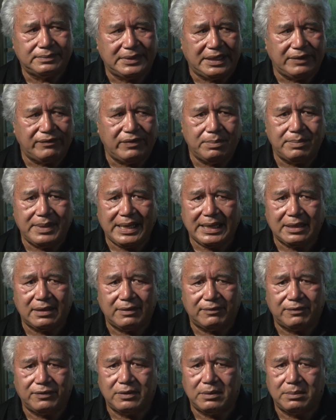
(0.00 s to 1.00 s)
Giving back
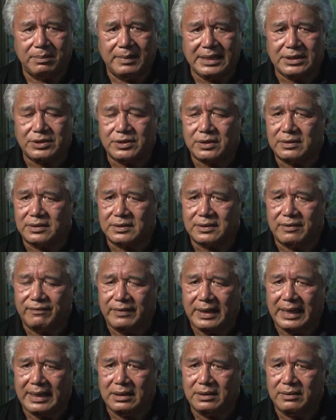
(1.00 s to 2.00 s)
in full measure is a
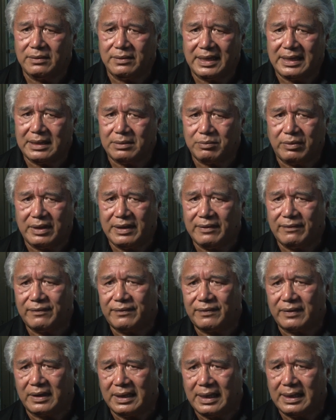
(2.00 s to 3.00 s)
value that we have
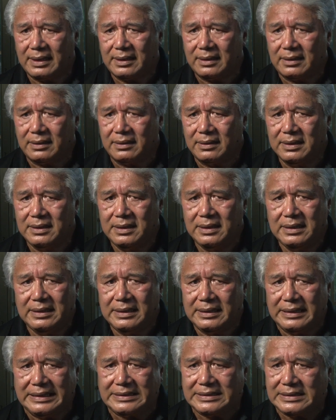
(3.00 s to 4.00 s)
forgotten.
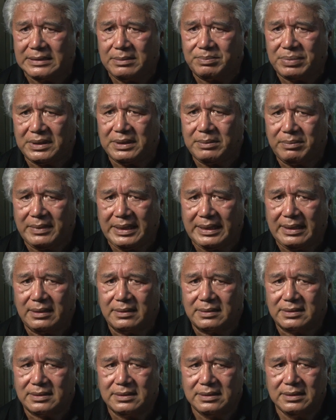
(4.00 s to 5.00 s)
It simply
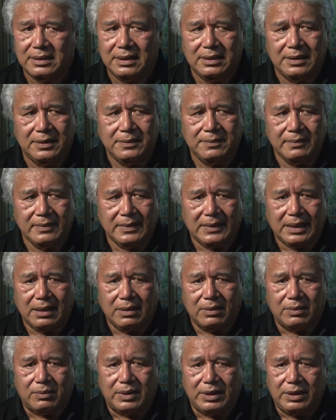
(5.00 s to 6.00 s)
means
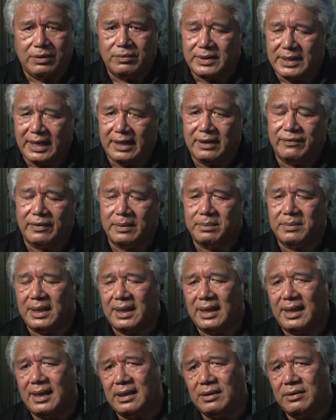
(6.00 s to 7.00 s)
when you take from the
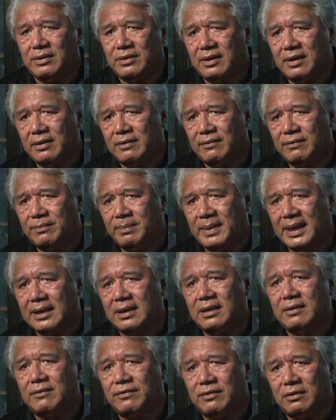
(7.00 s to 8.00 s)
land, you give
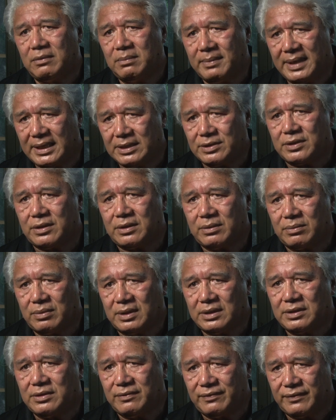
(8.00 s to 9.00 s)
back in full measure
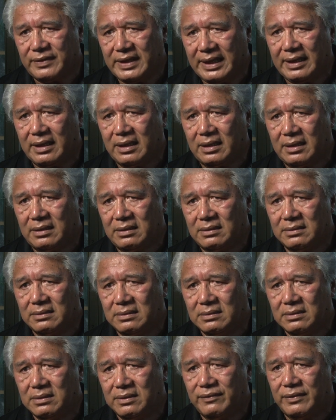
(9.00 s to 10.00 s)
what you've taken.
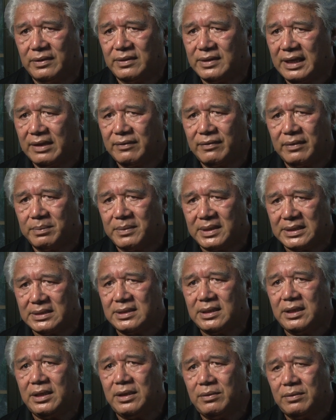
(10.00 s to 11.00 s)
If you take from the
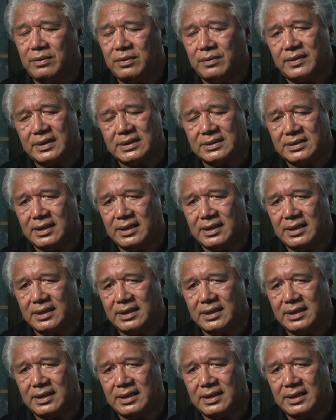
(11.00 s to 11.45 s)
sea, you do the